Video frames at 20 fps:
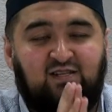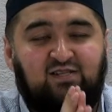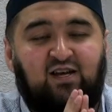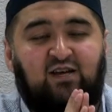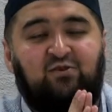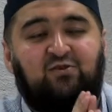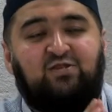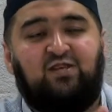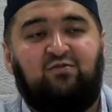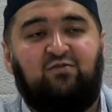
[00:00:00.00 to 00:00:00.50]

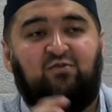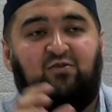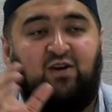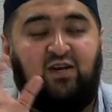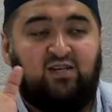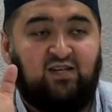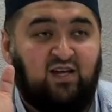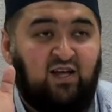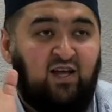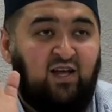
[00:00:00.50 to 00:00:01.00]

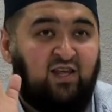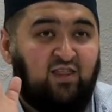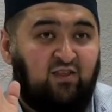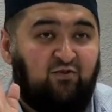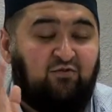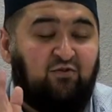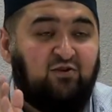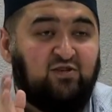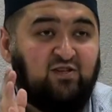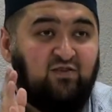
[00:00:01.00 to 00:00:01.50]
The
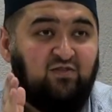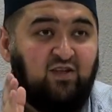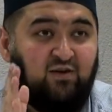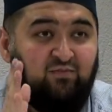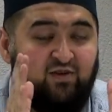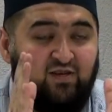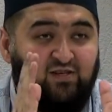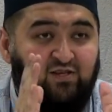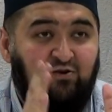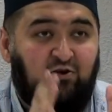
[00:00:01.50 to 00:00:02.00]
first of them
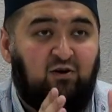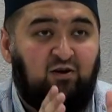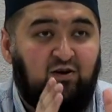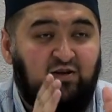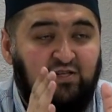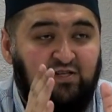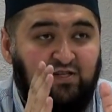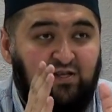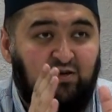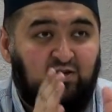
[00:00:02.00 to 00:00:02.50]
is
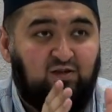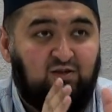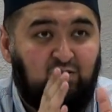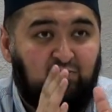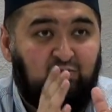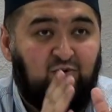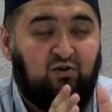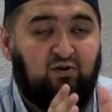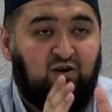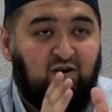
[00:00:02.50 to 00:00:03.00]
the
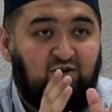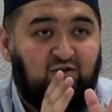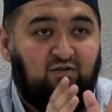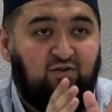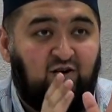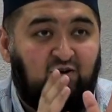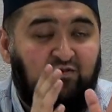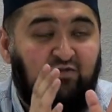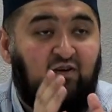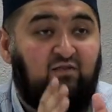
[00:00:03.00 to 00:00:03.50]
book
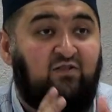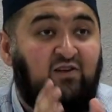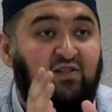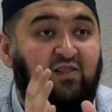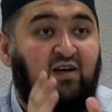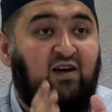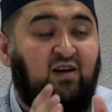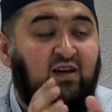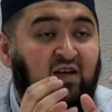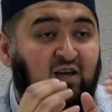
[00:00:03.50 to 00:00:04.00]
of
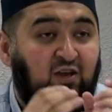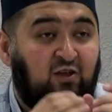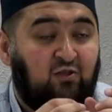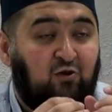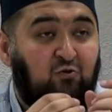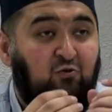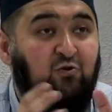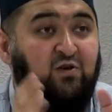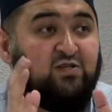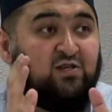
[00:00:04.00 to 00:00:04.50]
Allah. You know,
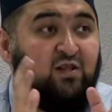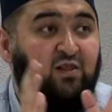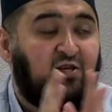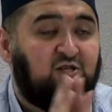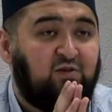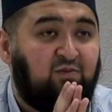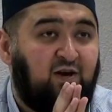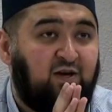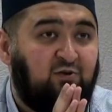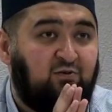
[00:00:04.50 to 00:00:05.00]
who is Allah
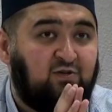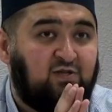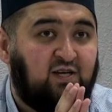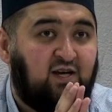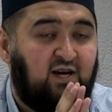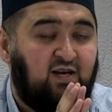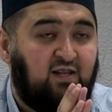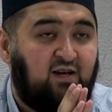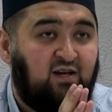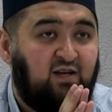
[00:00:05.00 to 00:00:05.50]
subhanahu wa
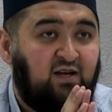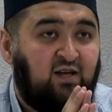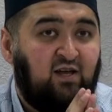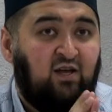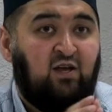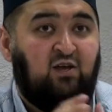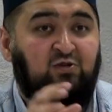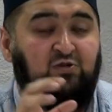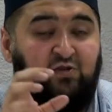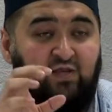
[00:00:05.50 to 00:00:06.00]
ta'ala?
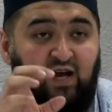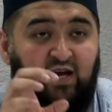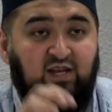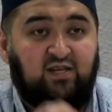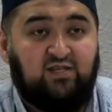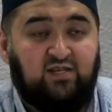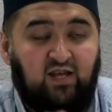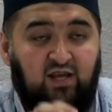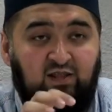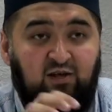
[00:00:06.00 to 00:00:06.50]
So that
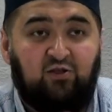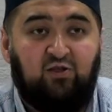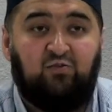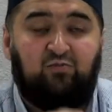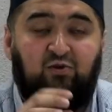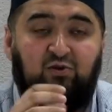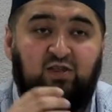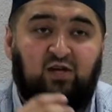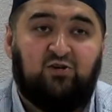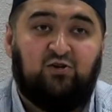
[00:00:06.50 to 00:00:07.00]
is another
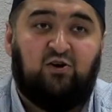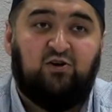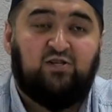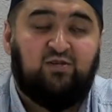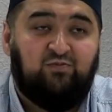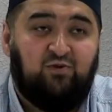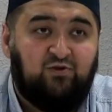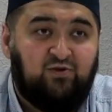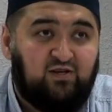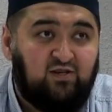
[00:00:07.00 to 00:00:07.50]
book that talks
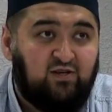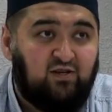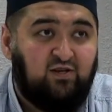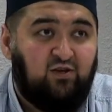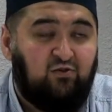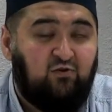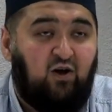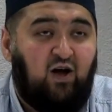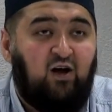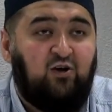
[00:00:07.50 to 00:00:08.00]
about, you
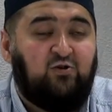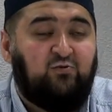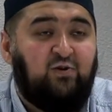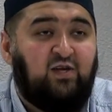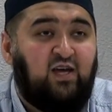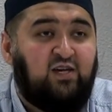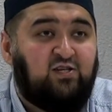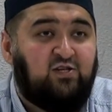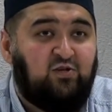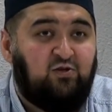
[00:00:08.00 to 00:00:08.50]
know, how do we
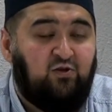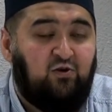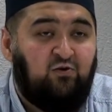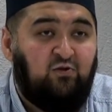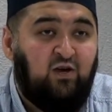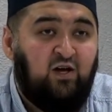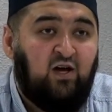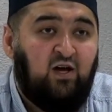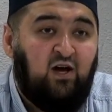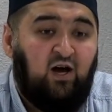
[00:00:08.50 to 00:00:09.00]
get to
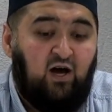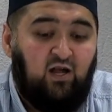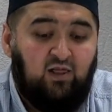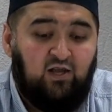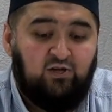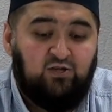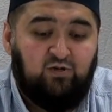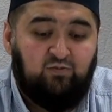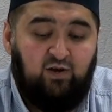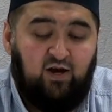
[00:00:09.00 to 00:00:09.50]
know
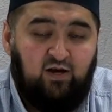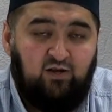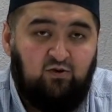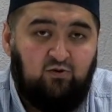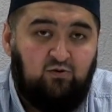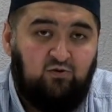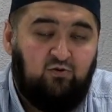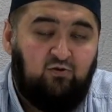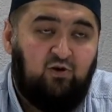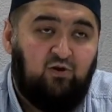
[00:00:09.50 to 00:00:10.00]
Allah
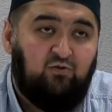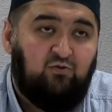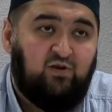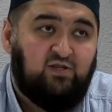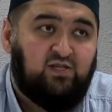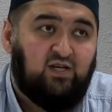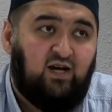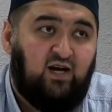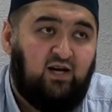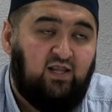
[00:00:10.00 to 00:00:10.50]
subhanahu wa
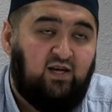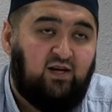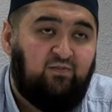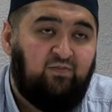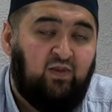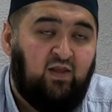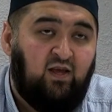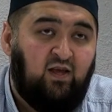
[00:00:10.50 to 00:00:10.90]
ta'ala.